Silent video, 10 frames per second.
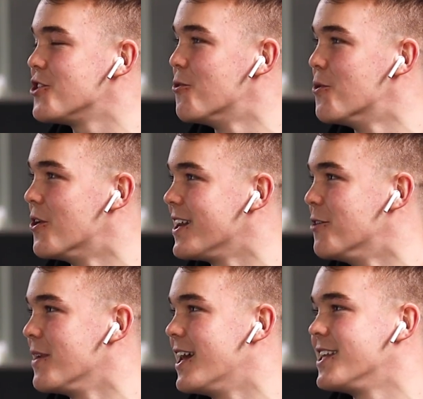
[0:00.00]
to Joel Ward a
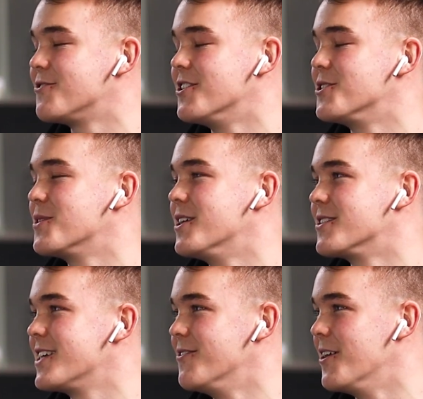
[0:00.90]
little bit later on as
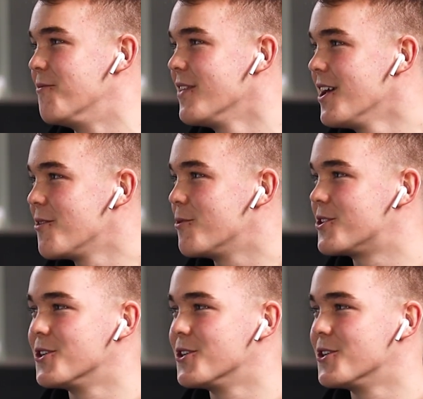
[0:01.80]
well, so we'll